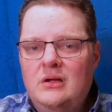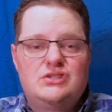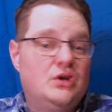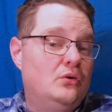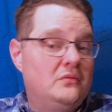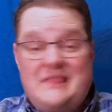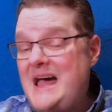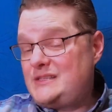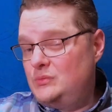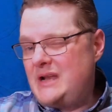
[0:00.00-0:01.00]
so
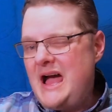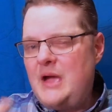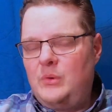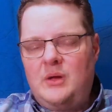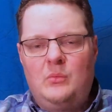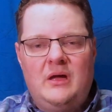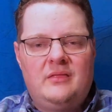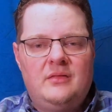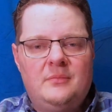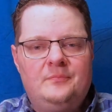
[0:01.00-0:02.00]
that's what I went
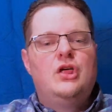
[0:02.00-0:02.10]
with.